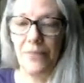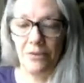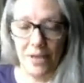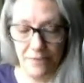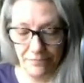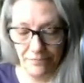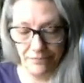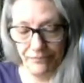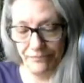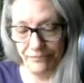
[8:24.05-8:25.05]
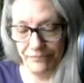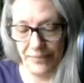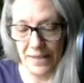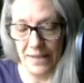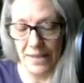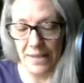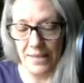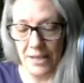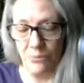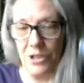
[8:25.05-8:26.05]
Okay.
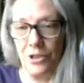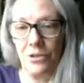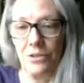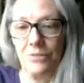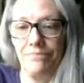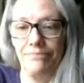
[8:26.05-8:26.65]
Then we turn.